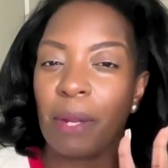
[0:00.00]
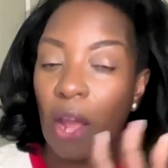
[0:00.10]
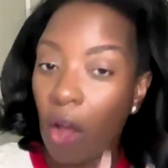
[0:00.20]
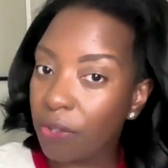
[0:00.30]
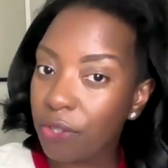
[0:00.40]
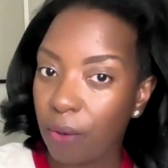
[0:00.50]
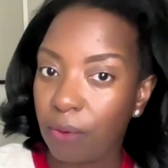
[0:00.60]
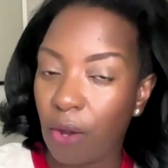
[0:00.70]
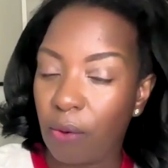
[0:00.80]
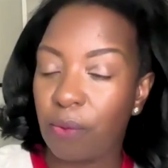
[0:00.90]
but I also
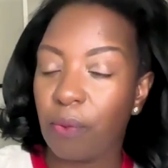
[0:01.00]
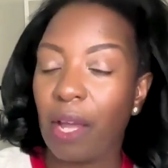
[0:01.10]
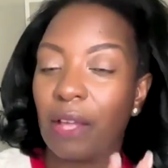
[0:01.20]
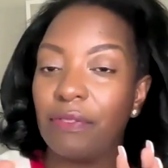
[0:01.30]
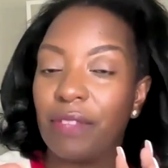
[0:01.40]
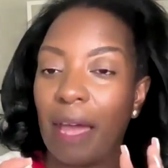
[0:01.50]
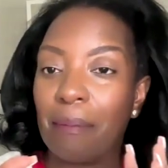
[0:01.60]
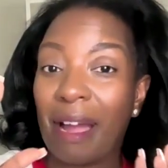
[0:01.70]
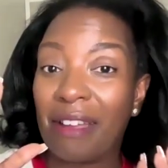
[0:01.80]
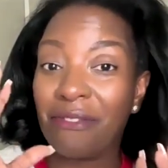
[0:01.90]
know
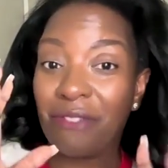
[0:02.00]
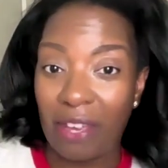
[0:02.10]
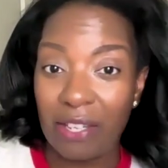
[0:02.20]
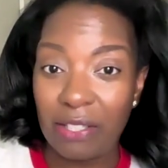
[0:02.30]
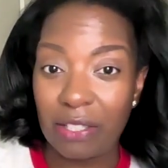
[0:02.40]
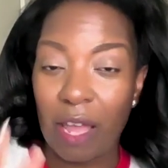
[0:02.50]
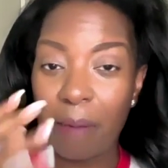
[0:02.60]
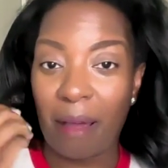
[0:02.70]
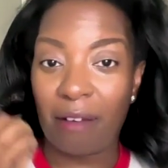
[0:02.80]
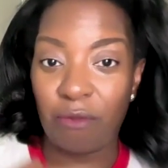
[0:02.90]
that my face
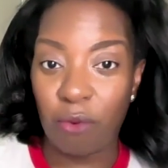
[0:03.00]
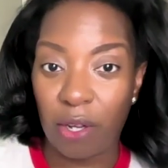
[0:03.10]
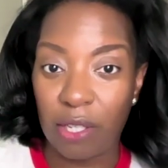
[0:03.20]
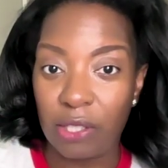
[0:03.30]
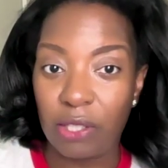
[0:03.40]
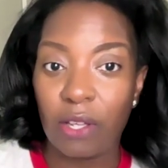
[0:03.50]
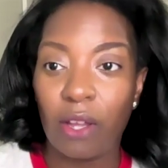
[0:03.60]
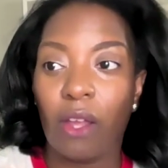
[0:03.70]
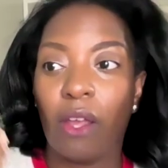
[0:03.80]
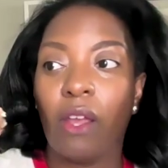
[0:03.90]
and my voice
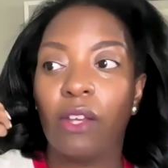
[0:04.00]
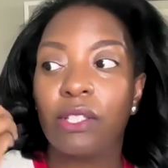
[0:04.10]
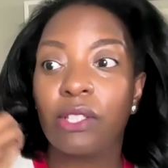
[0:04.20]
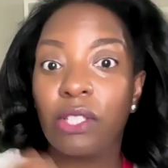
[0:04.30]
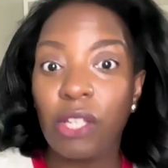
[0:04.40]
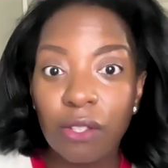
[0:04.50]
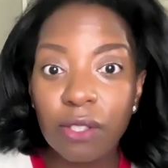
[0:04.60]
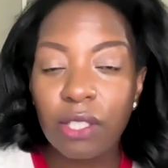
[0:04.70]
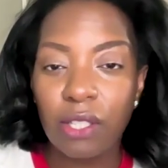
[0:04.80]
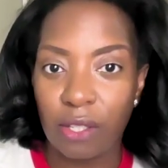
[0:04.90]

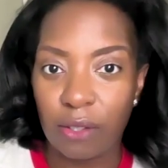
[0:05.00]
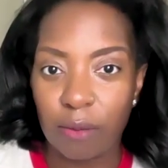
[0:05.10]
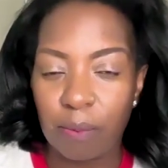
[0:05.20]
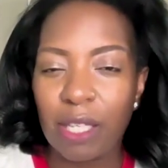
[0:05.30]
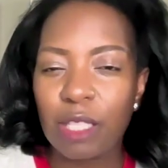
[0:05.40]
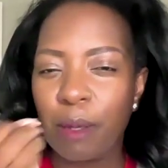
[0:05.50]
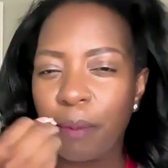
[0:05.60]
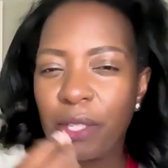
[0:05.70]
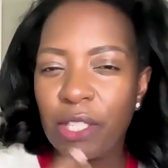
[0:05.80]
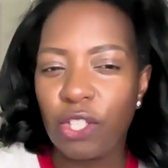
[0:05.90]
seals the deal, because
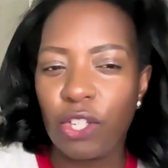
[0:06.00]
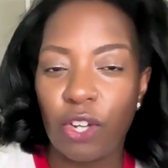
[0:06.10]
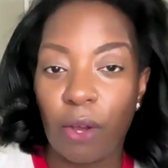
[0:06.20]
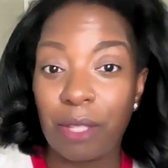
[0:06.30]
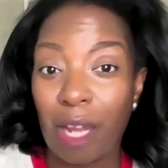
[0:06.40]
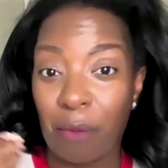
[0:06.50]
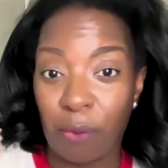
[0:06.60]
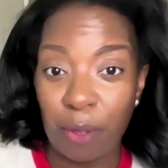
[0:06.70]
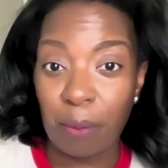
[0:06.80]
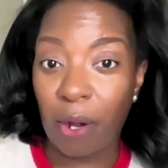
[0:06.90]
people need to know that I'm
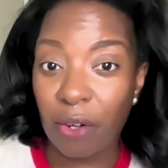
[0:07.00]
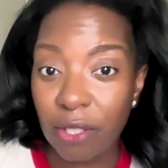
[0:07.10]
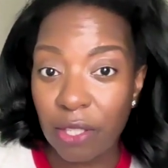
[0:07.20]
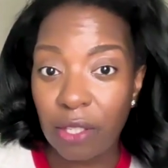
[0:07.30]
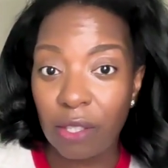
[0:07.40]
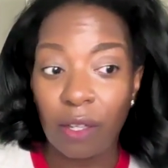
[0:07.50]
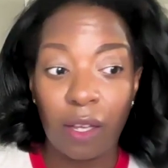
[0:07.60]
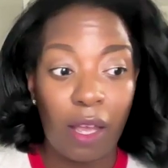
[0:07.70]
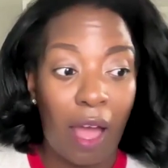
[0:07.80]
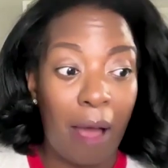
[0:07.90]
a real person.
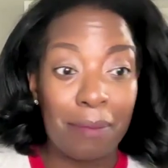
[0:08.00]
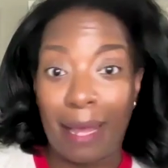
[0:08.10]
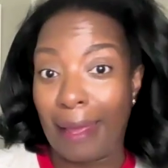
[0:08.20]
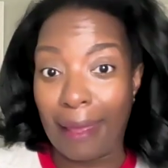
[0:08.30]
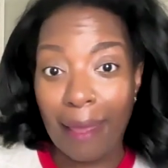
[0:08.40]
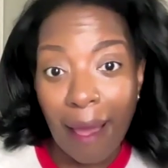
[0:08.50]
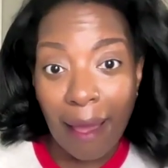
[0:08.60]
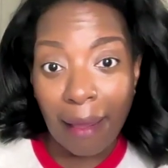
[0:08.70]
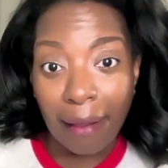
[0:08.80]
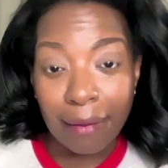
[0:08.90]
I'm not
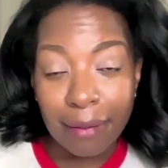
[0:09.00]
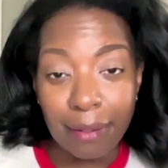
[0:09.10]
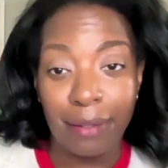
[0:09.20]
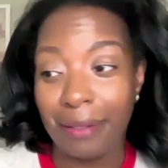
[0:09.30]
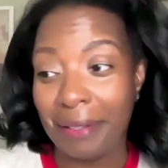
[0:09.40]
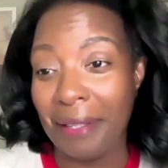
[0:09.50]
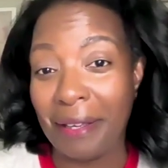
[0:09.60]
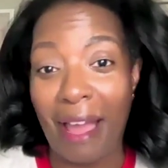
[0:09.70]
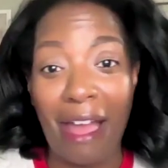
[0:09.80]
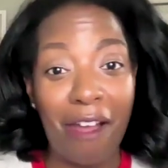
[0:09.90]
AI.
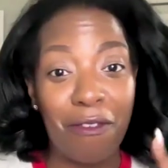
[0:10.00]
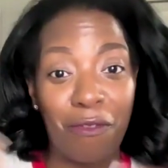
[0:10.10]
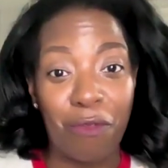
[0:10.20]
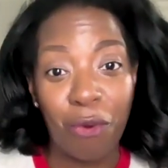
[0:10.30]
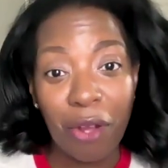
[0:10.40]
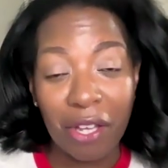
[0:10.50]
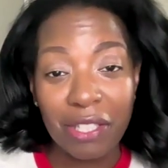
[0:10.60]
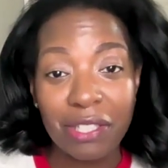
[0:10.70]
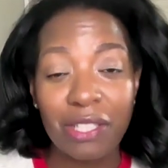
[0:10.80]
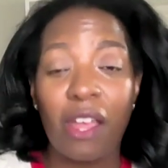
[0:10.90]
I have a
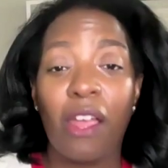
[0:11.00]
voice.